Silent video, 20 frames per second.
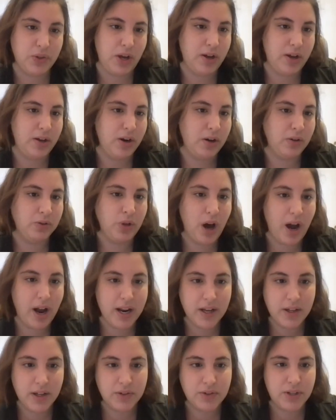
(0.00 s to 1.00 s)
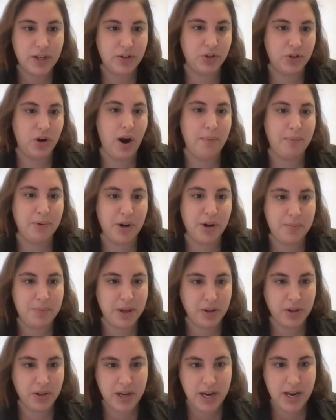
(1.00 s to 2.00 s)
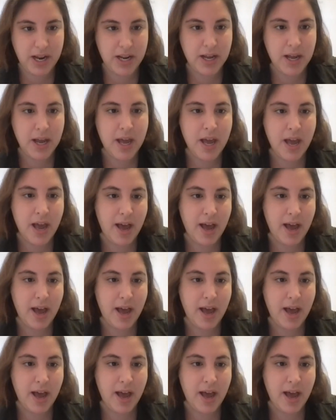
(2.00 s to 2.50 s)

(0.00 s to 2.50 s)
on alliance, interoperability,